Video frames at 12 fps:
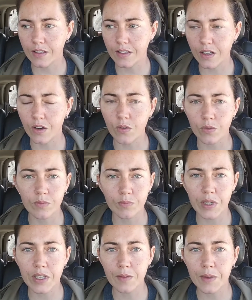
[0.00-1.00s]

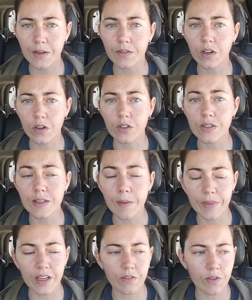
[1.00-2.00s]
be able to earn
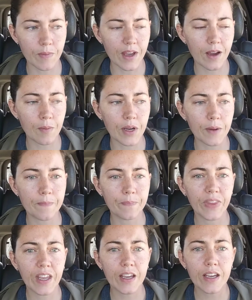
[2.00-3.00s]
something from that. But
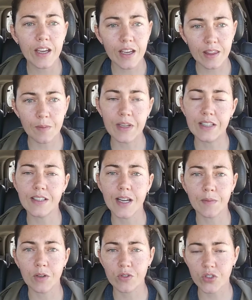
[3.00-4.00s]
in the
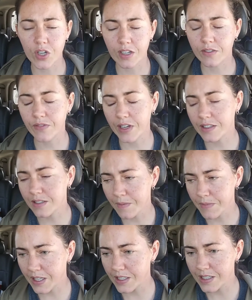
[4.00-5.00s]
meantime, I was trying to find
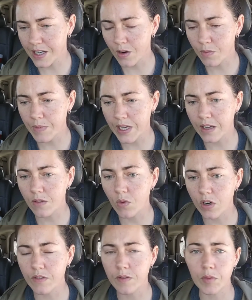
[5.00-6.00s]
something to help me
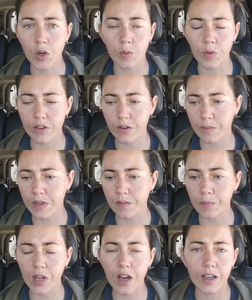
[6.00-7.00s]
work from home, whether it be
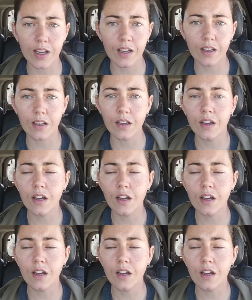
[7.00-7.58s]
blogging,